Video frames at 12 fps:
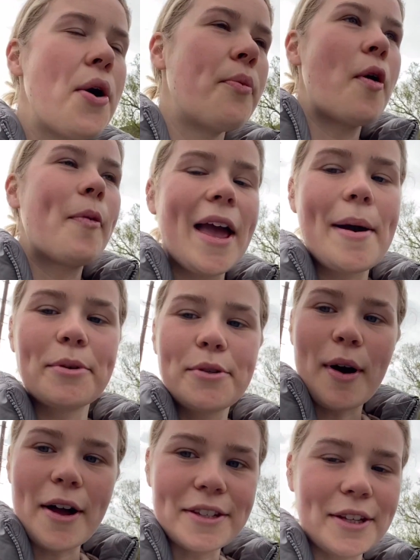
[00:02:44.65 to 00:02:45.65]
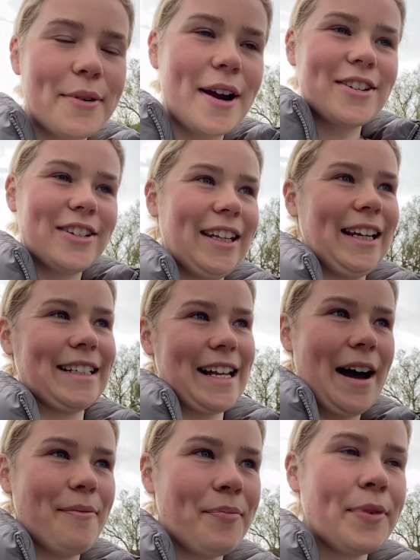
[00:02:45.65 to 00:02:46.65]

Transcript: will be able to answer the question in the exam.